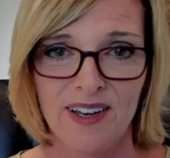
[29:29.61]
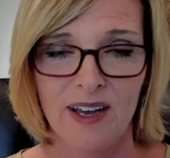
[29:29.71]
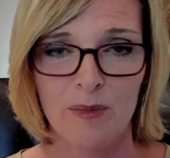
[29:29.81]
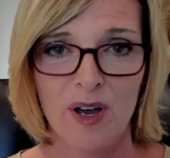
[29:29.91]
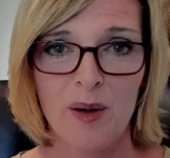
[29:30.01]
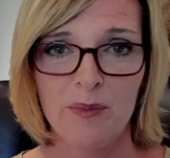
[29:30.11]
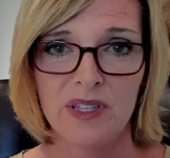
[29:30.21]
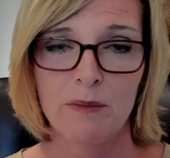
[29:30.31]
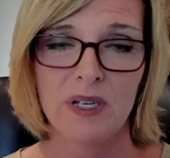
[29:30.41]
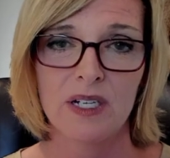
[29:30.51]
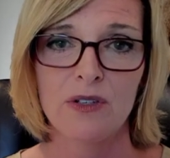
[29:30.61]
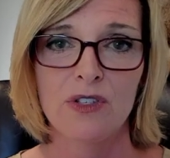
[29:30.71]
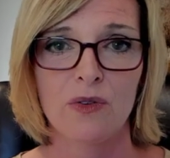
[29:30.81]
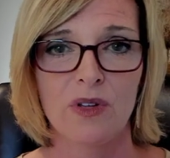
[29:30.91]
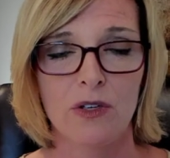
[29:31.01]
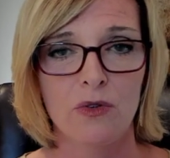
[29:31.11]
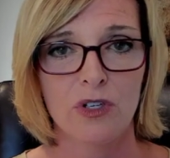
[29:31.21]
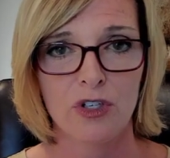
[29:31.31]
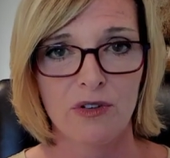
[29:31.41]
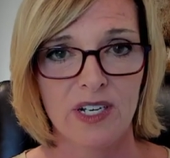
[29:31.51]
um, hump in the middle so that you
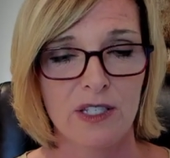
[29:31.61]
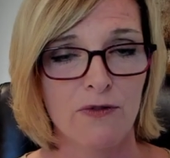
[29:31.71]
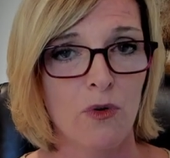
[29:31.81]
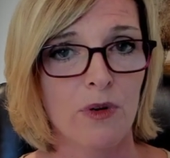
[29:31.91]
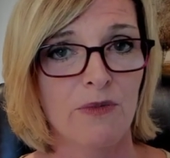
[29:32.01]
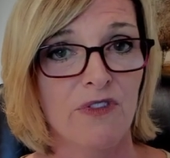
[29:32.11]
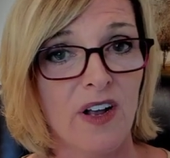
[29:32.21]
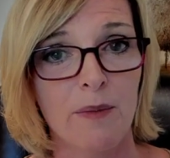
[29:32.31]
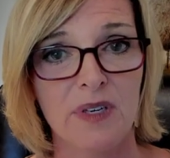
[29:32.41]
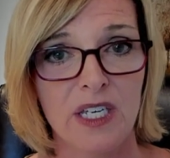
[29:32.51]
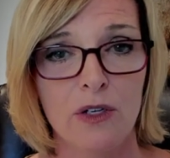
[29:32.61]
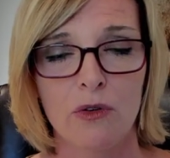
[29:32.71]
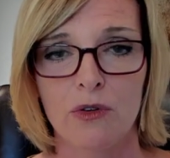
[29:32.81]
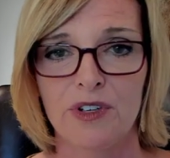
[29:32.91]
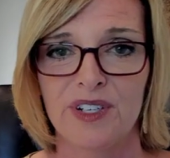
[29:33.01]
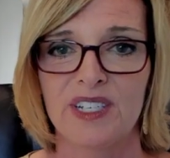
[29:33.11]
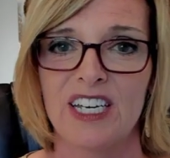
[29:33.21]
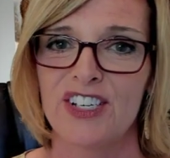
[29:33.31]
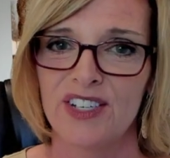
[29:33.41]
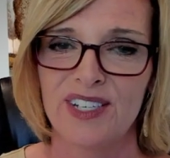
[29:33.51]
can transform from ego
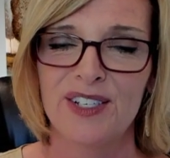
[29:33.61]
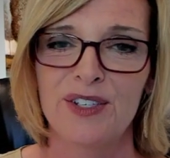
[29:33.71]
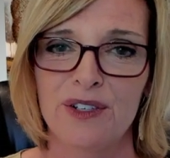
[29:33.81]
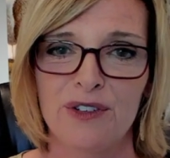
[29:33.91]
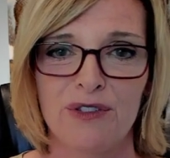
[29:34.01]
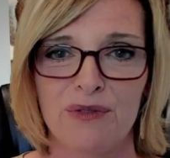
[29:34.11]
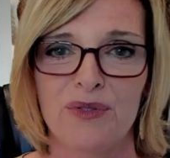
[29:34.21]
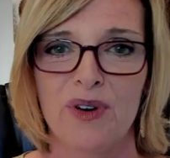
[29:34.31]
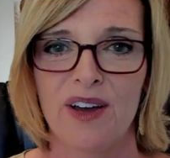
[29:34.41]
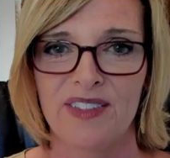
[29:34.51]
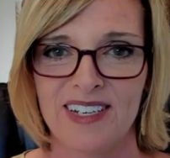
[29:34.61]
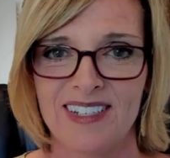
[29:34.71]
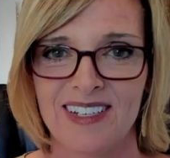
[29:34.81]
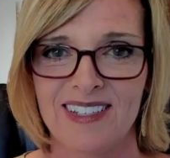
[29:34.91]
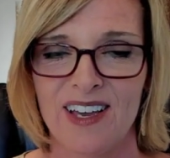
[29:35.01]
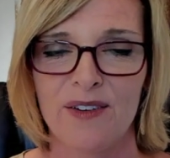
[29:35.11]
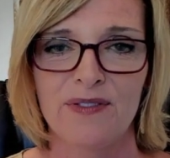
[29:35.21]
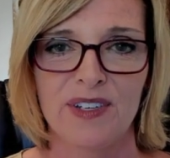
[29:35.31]
orientation into your true authentic self.